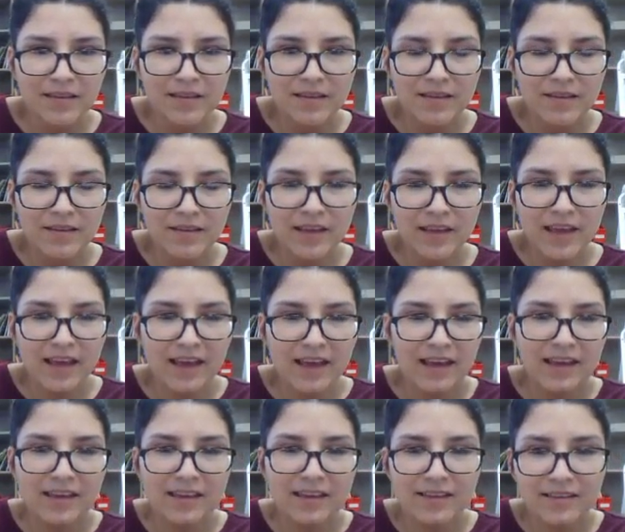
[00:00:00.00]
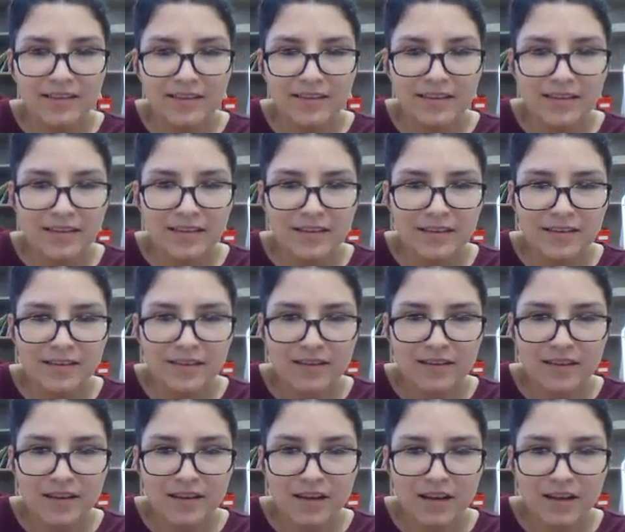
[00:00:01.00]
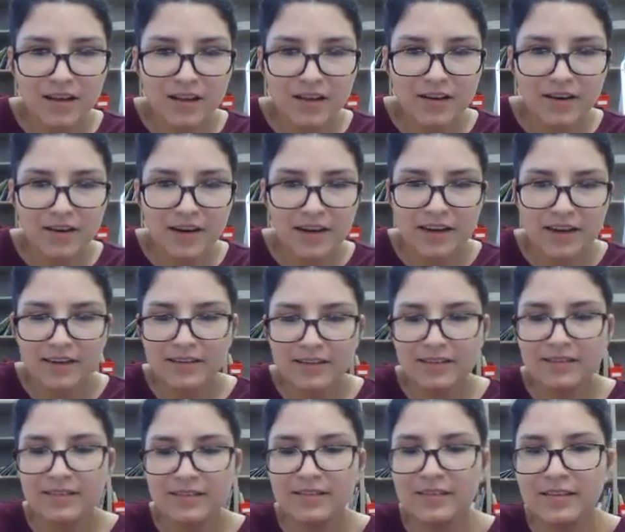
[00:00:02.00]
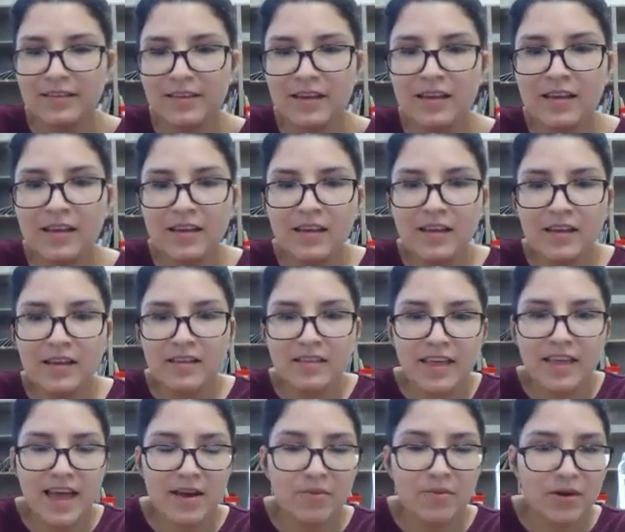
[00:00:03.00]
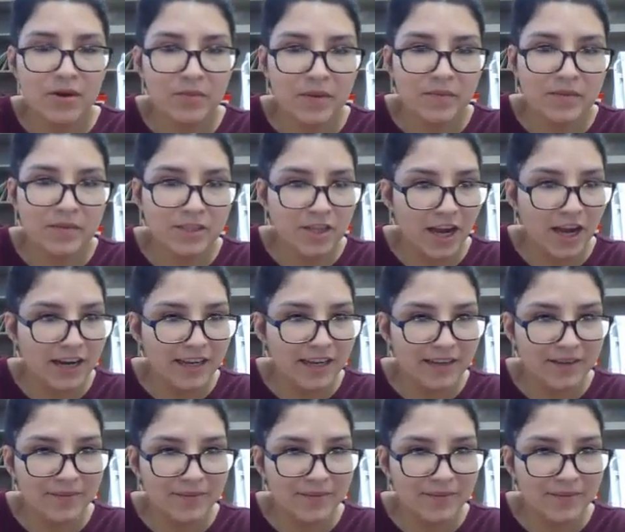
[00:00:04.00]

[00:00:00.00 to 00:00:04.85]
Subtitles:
Okay. All right. Then would it be Miss Chaddock?